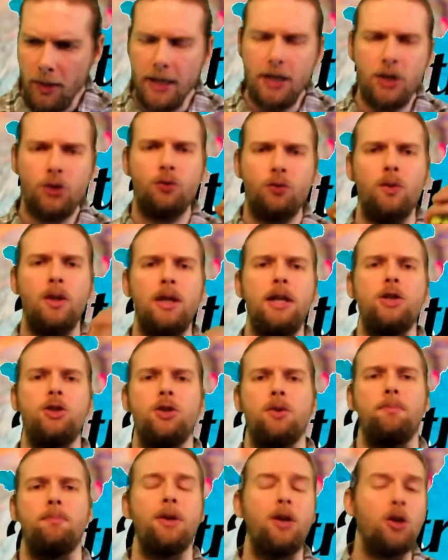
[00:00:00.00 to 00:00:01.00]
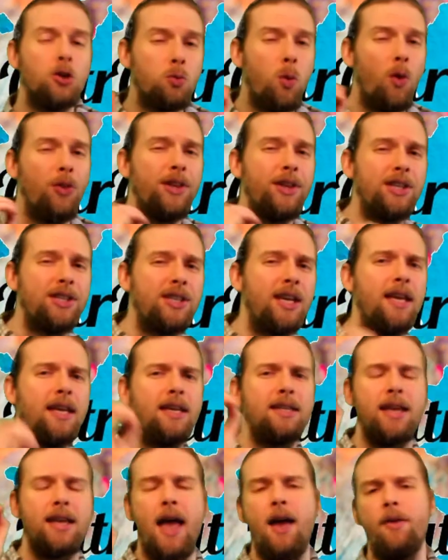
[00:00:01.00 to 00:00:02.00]
each religion, because what they say
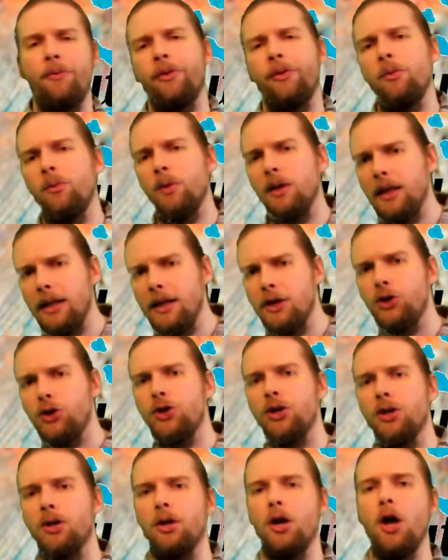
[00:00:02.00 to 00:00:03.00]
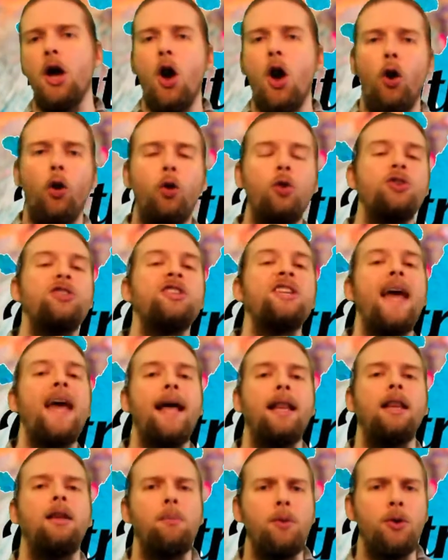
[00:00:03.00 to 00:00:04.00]
is every religion holds an
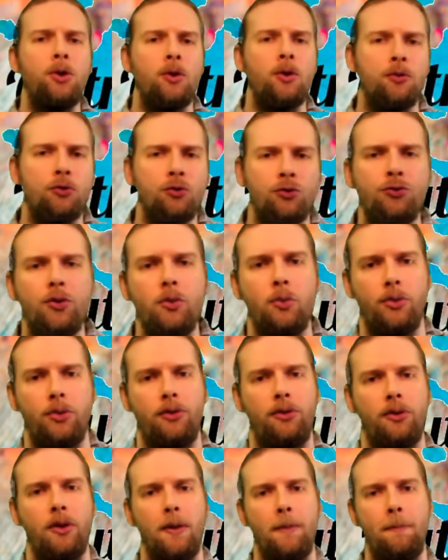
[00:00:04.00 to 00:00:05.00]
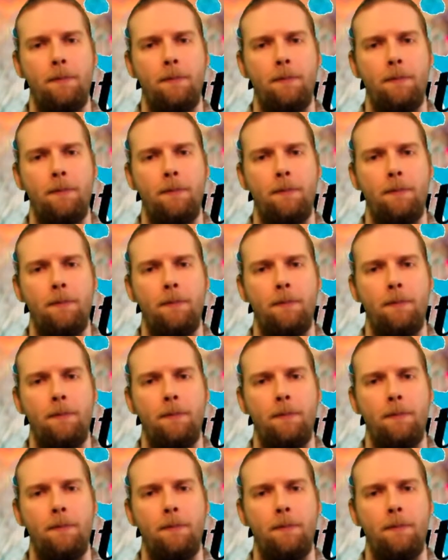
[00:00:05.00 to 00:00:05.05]
element of truth.